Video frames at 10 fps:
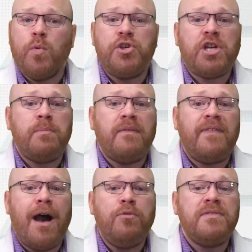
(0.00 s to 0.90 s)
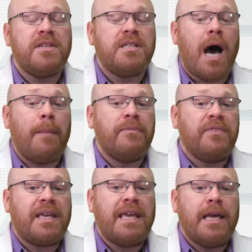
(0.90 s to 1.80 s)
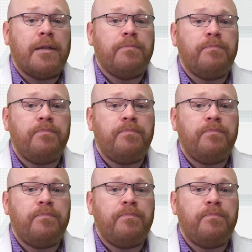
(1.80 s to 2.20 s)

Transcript: which can be found at the top of the kit.